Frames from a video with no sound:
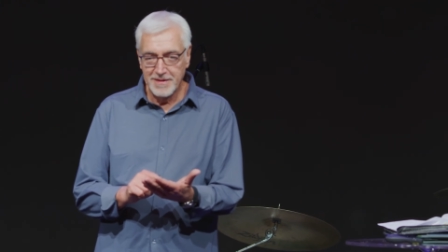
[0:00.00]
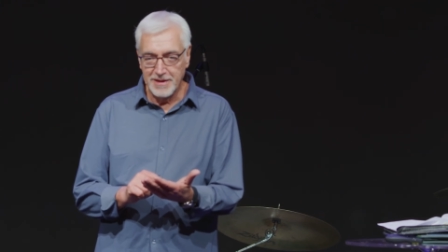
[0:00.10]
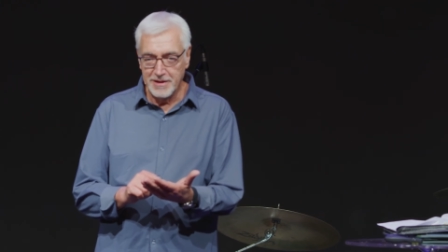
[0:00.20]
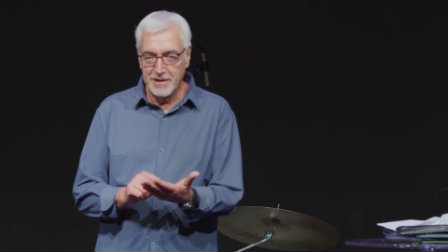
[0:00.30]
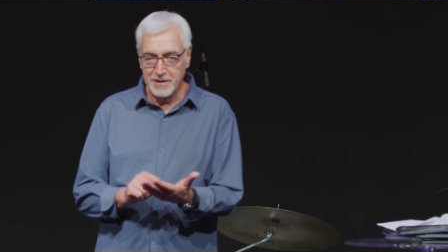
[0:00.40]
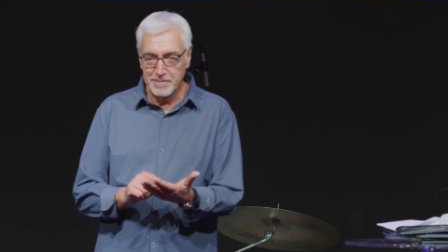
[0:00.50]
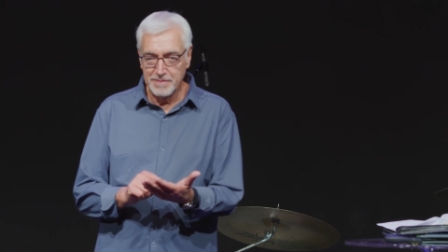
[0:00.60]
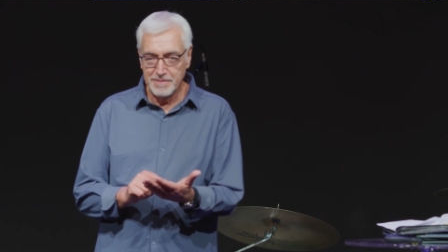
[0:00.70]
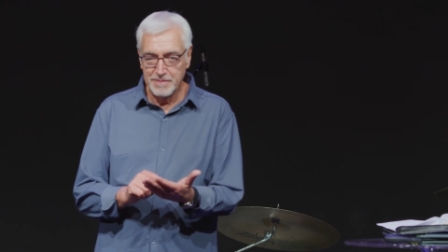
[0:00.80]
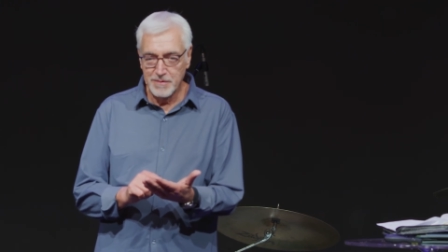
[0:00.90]
in Him.
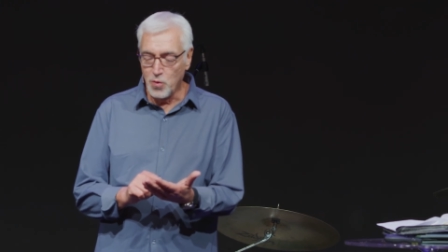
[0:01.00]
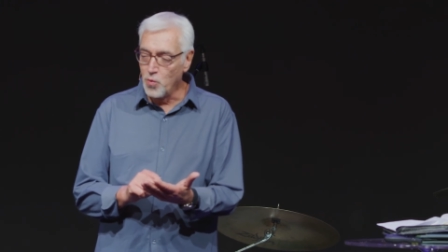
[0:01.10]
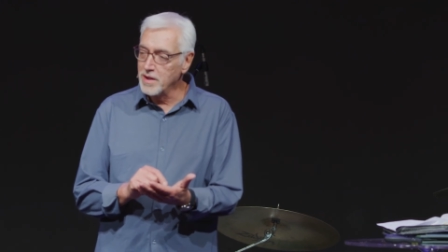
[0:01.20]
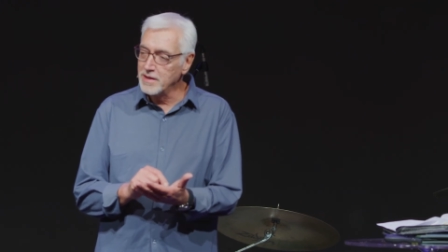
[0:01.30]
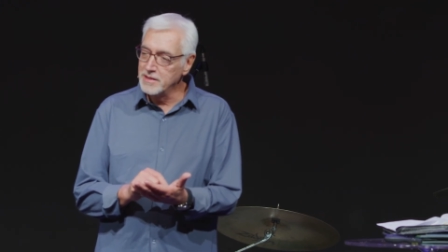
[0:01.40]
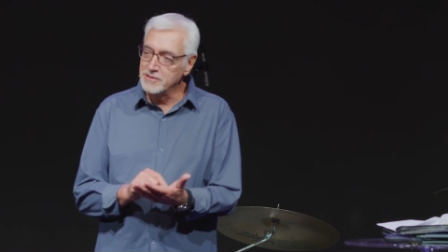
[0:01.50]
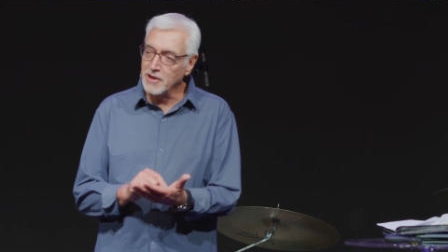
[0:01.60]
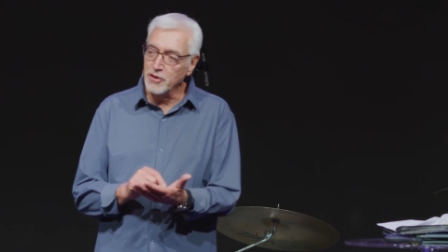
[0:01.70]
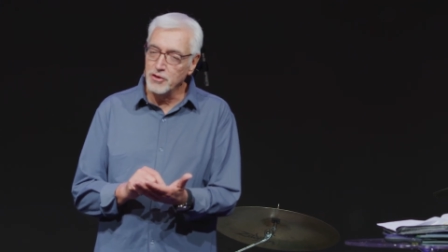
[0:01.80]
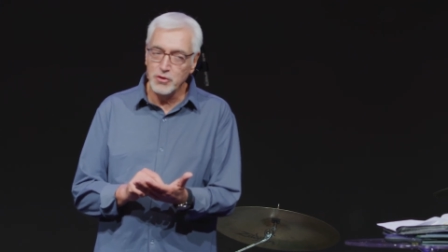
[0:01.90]
What is
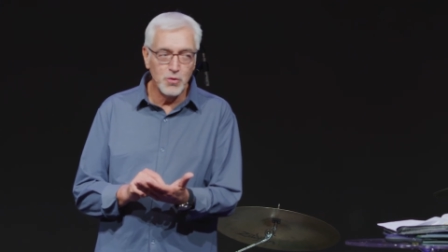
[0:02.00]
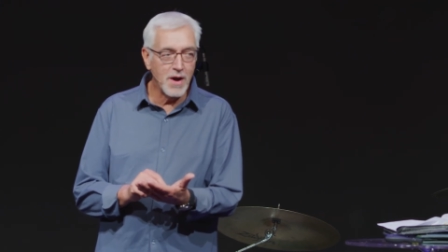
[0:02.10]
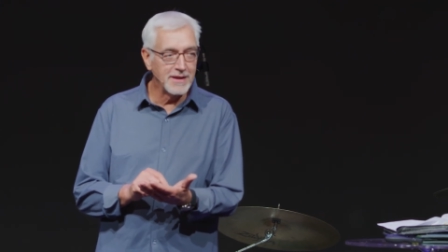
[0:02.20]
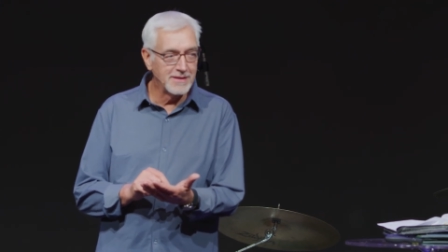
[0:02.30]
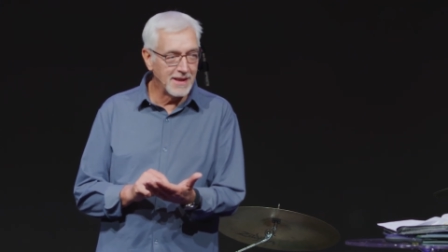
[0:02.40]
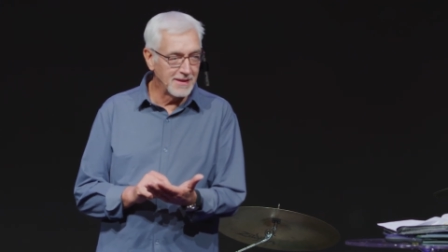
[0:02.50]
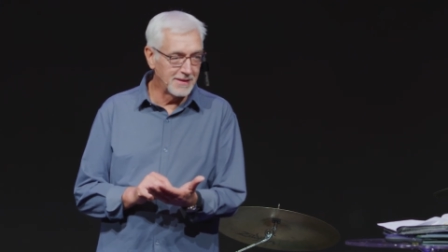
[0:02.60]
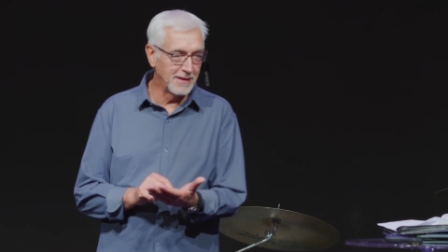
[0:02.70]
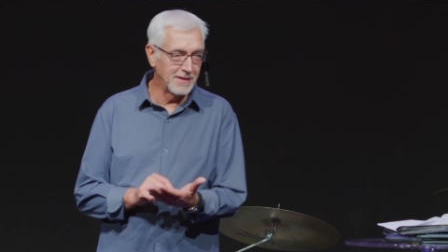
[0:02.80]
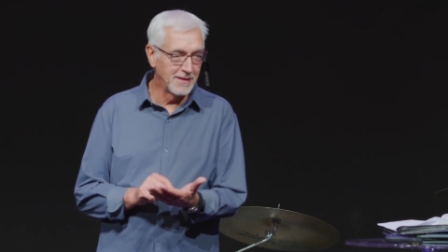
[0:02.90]
our new
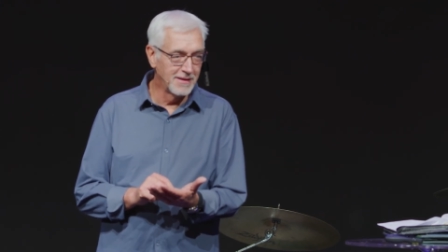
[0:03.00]
identity